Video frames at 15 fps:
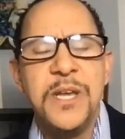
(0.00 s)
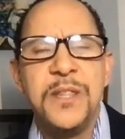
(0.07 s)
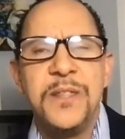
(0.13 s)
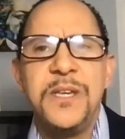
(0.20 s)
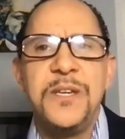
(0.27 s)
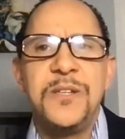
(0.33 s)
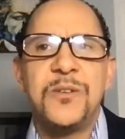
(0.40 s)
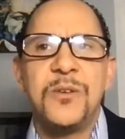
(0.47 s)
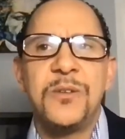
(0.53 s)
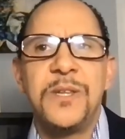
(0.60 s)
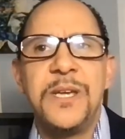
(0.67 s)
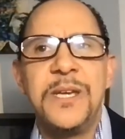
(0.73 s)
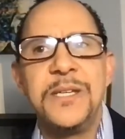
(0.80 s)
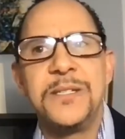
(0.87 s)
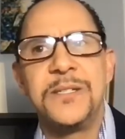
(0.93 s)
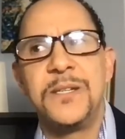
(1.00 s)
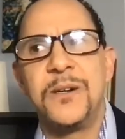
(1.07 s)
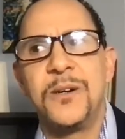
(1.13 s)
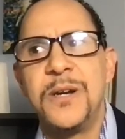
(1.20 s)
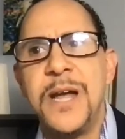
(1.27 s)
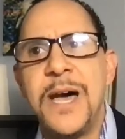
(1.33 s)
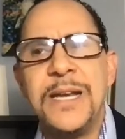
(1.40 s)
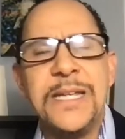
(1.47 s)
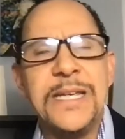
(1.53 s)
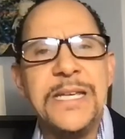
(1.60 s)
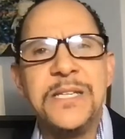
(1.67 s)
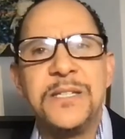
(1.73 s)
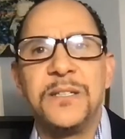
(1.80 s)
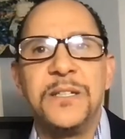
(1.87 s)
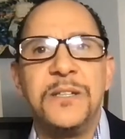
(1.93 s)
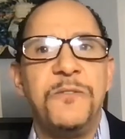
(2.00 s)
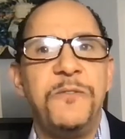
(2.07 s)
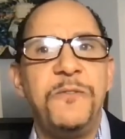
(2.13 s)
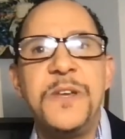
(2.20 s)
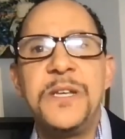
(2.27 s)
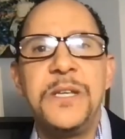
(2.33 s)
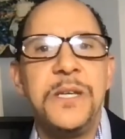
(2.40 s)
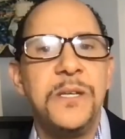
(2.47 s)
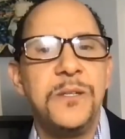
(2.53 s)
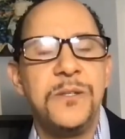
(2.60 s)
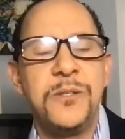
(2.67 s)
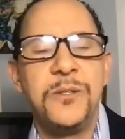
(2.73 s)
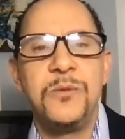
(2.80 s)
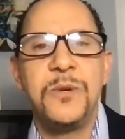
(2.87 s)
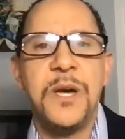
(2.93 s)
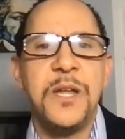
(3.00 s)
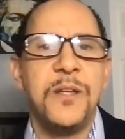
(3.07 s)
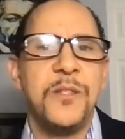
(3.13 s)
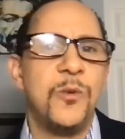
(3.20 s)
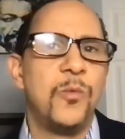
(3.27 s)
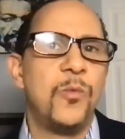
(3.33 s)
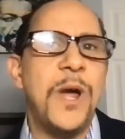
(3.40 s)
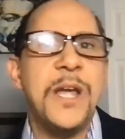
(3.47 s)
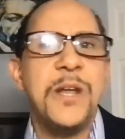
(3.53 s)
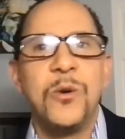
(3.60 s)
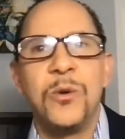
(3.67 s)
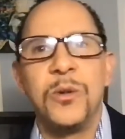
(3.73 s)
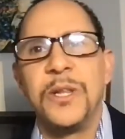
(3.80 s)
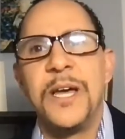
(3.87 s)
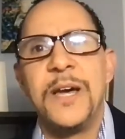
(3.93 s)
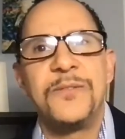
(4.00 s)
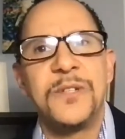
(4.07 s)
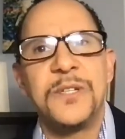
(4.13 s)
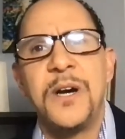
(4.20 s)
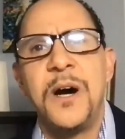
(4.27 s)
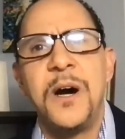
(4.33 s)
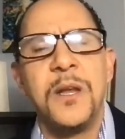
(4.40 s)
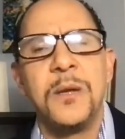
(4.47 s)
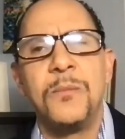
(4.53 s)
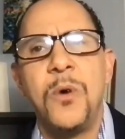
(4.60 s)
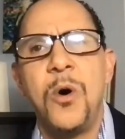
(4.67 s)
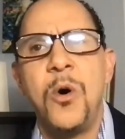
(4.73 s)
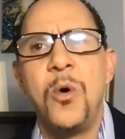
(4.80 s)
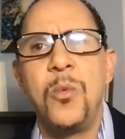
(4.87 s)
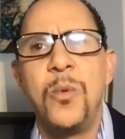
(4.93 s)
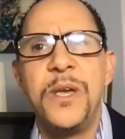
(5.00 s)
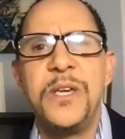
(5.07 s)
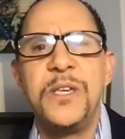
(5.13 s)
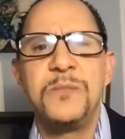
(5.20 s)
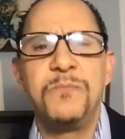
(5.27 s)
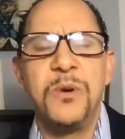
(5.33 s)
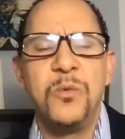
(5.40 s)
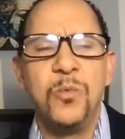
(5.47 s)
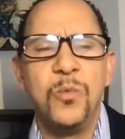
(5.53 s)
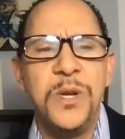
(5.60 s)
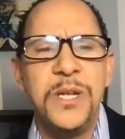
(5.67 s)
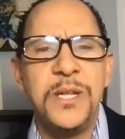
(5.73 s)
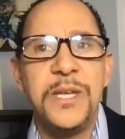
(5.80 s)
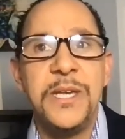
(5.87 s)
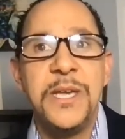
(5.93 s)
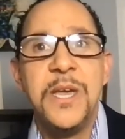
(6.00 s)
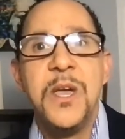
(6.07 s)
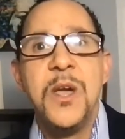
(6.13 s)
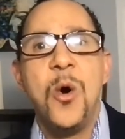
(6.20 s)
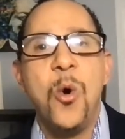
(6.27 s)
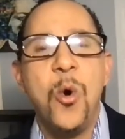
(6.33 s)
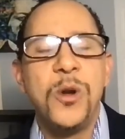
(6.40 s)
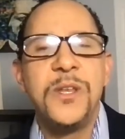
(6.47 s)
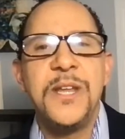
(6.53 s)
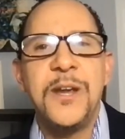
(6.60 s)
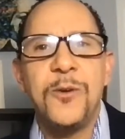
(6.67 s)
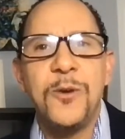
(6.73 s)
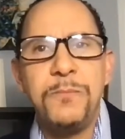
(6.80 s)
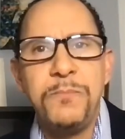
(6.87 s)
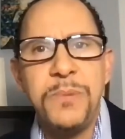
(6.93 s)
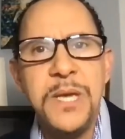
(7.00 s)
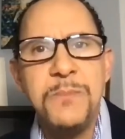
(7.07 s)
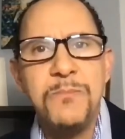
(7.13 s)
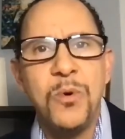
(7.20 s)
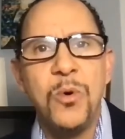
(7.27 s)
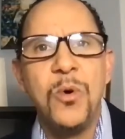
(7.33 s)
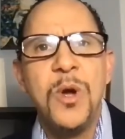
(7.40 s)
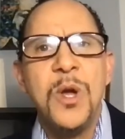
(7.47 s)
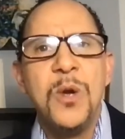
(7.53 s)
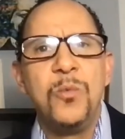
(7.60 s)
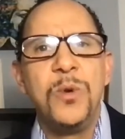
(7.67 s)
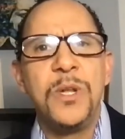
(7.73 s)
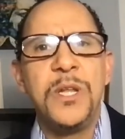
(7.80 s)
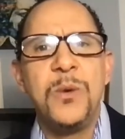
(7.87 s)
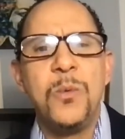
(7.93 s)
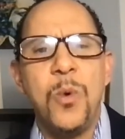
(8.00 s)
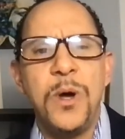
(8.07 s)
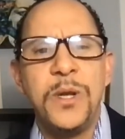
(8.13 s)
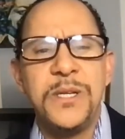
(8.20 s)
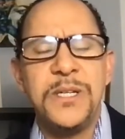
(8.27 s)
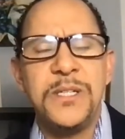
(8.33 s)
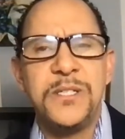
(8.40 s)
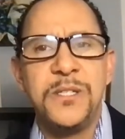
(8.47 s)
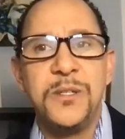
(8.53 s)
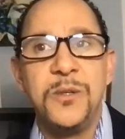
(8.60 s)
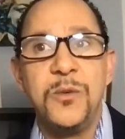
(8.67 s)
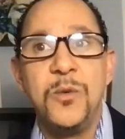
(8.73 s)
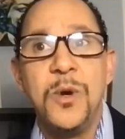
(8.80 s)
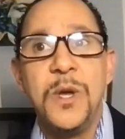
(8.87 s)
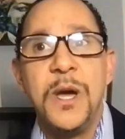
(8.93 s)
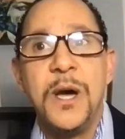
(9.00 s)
These are things that are not easily fit into kind of the right or left column always, but really ordinary people really wanting to